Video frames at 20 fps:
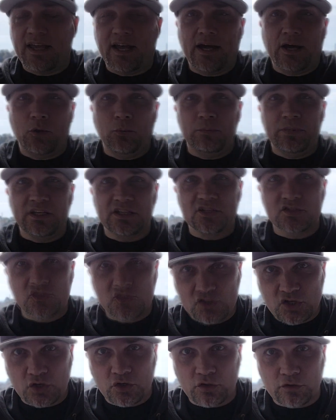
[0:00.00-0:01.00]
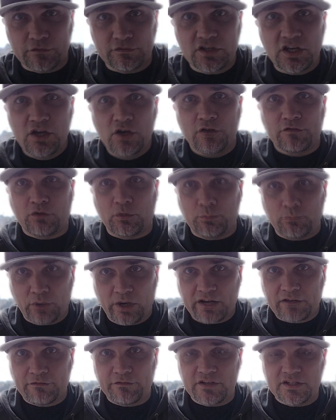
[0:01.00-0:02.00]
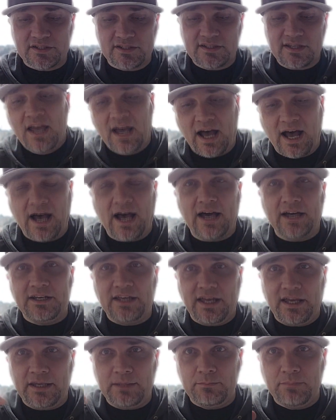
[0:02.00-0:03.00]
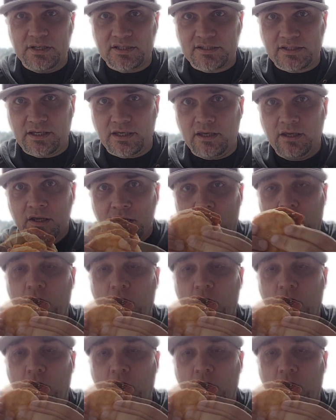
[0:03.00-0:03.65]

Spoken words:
now being served for breakfast on a biscuit.